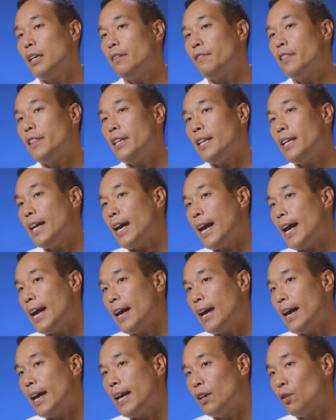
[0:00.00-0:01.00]
If the
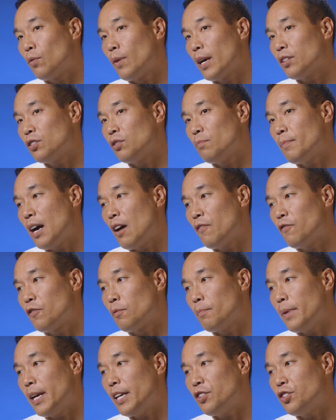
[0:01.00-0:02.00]
anorectal
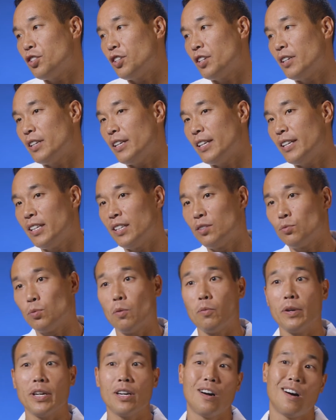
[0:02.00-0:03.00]
malformation is
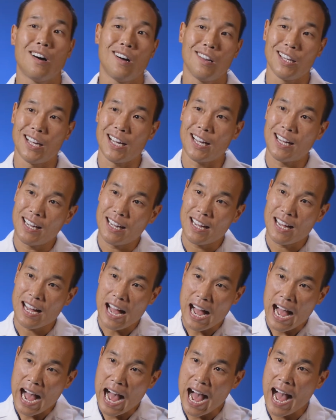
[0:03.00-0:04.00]
what we call a
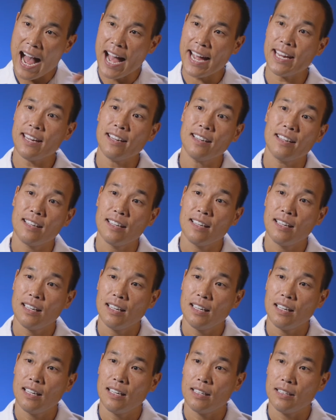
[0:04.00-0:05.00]
high
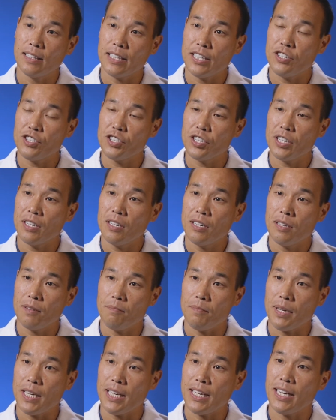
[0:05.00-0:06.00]
lesion,
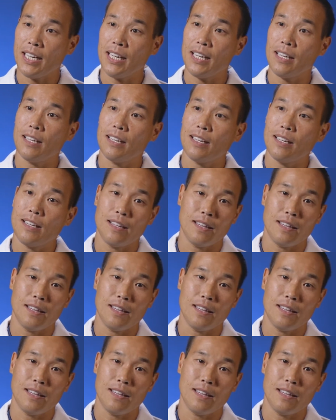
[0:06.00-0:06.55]
meaning